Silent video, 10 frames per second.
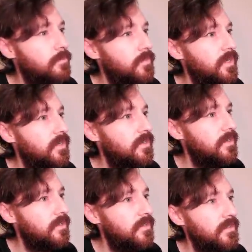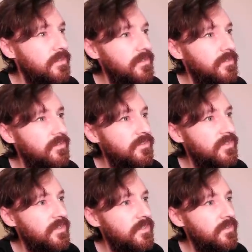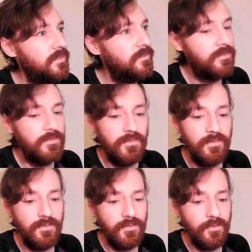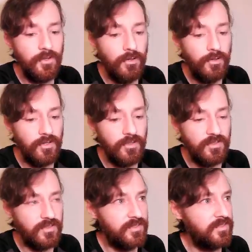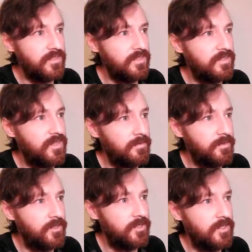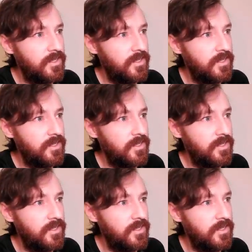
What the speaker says: But it is a 2-cost 6 damage